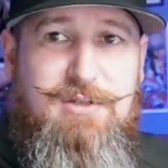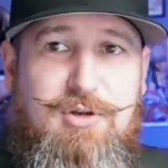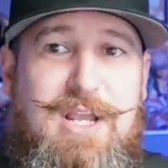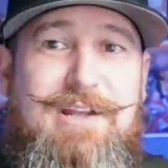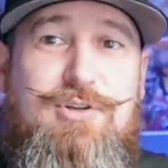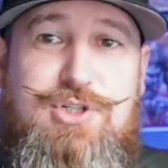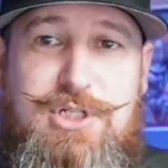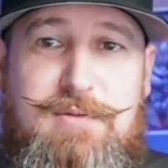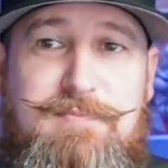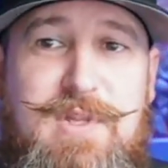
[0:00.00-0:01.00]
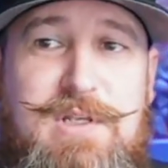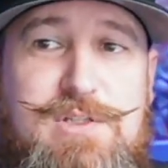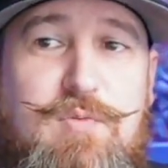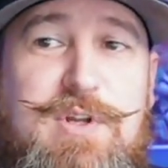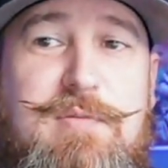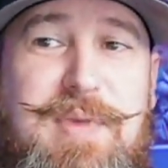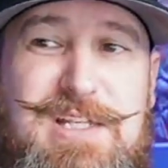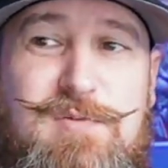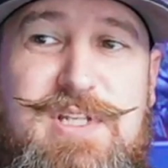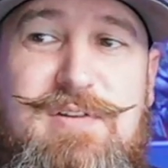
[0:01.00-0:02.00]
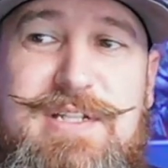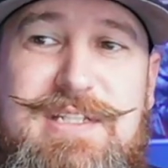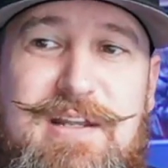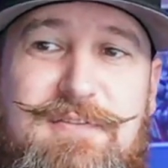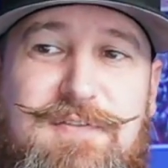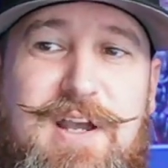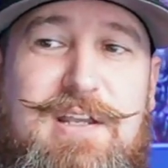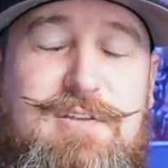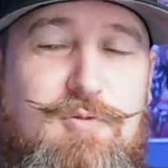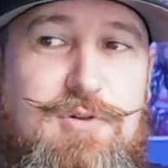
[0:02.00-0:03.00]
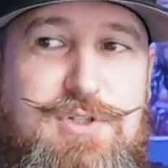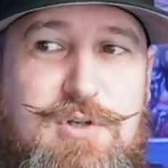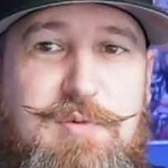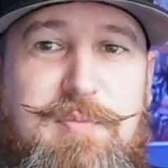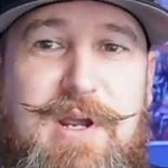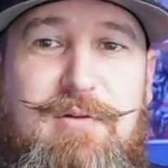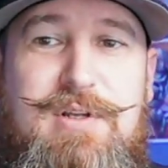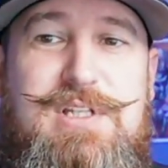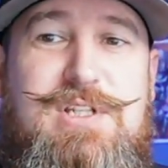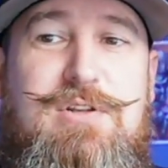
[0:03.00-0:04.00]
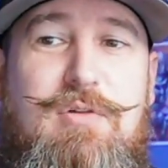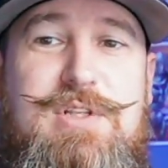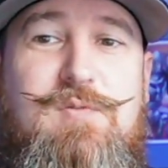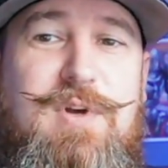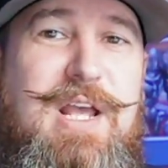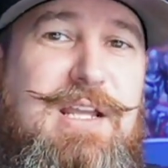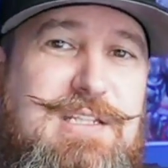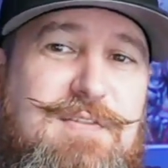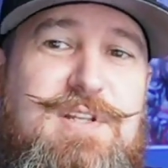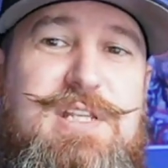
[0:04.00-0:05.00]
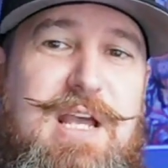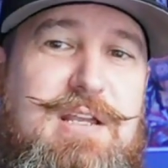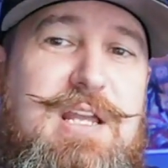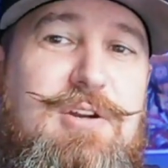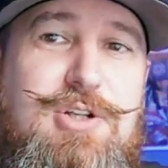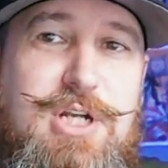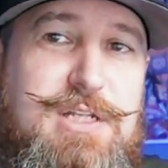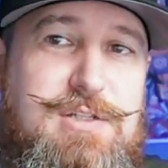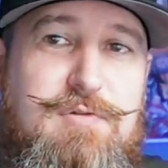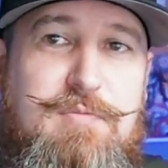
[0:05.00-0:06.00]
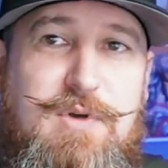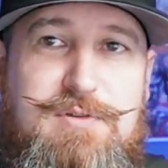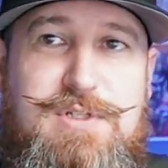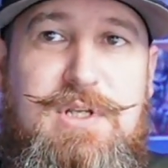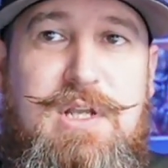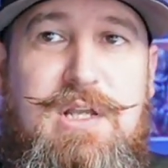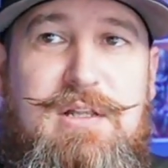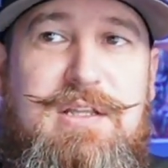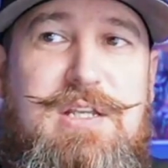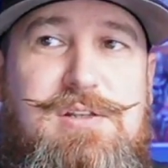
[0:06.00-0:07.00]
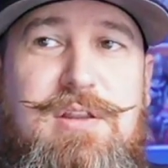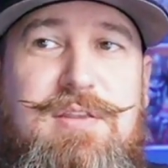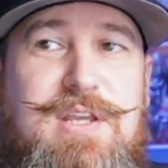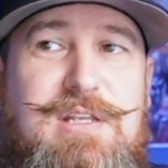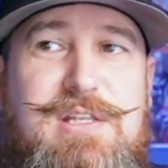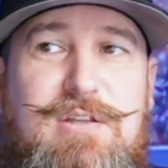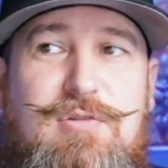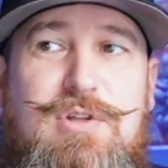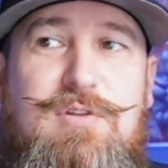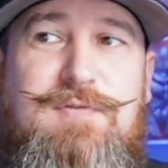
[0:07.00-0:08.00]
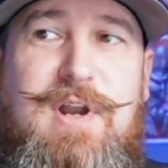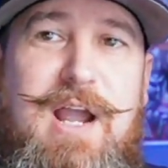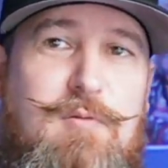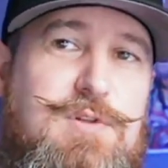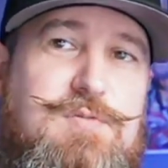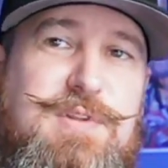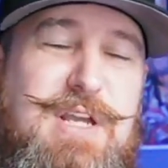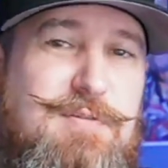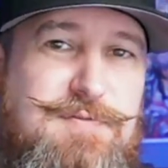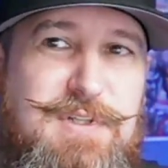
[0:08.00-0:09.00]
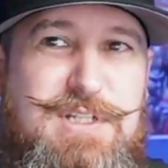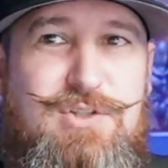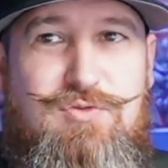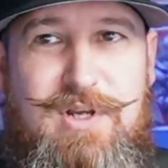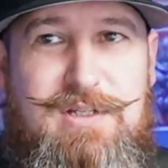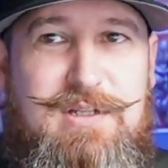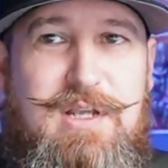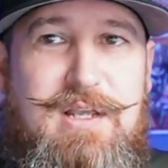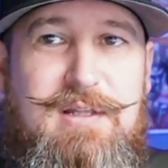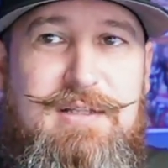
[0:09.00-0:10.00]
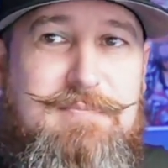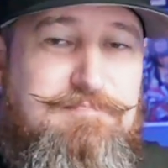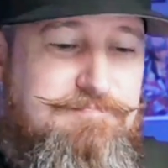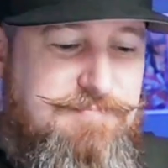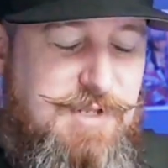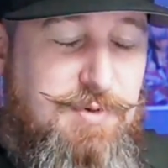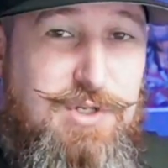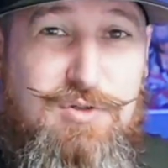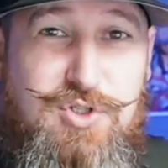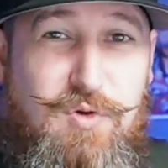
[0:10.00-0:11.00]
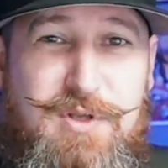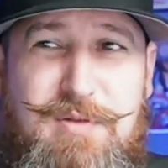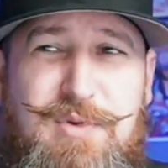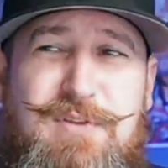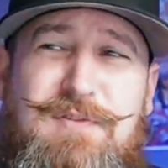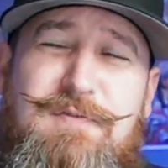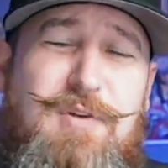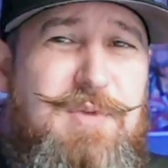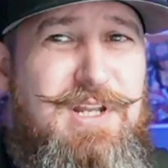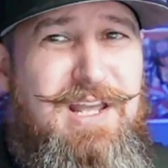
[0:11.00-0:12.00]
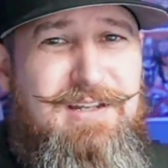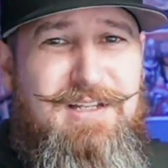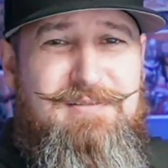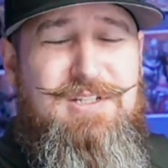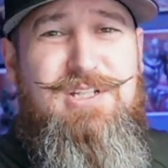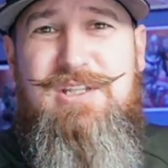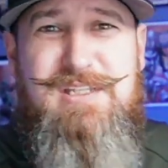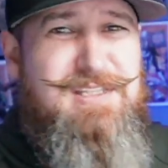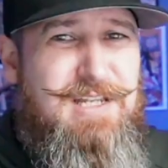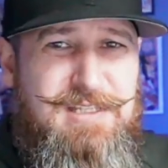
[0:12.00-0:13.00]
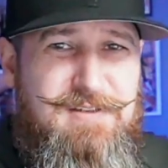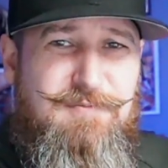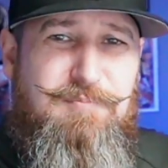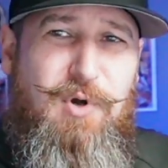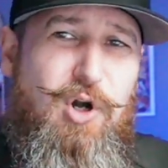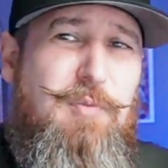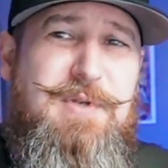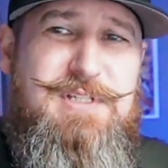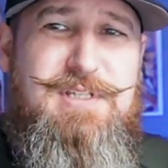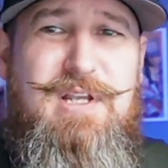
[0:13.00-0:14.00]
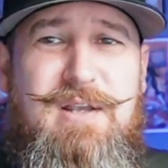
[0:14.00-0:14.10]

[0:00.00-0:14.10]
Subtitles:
your energy. So one of the best ways to identify your superpower is to notice what activities energize you the most. Like, these are the things that you can do for hours without feeling drained. Like, they bring you joy, they bring you fulfillment, and just this sense of purpose.